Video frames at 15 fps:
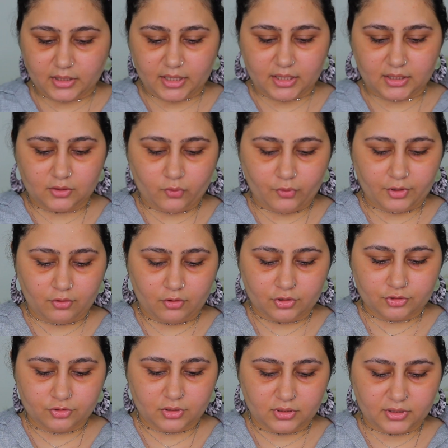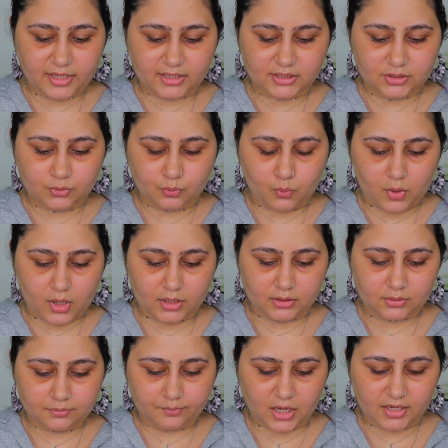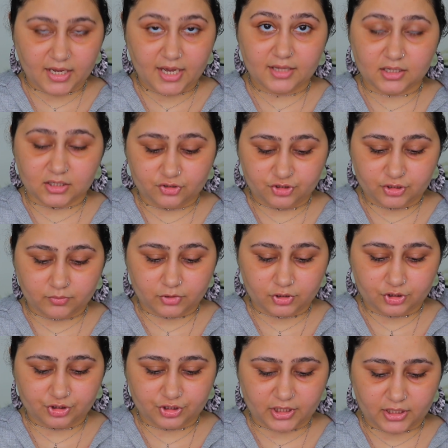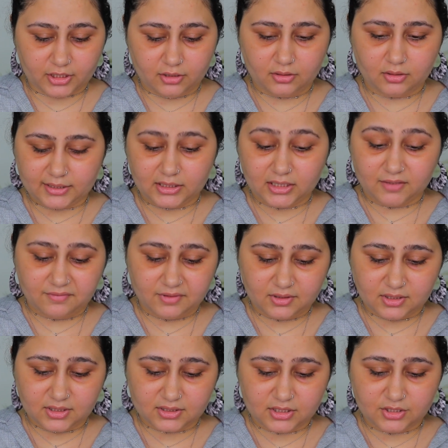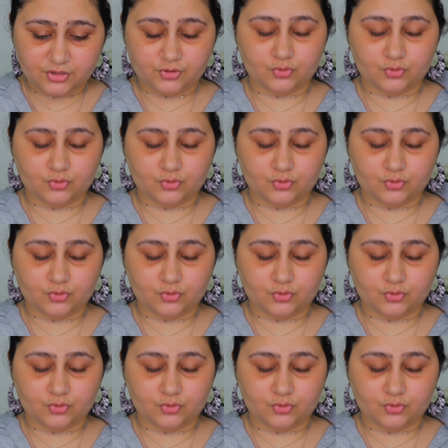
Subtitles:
Then going on to the next one, again a shimmer shade. I think even this is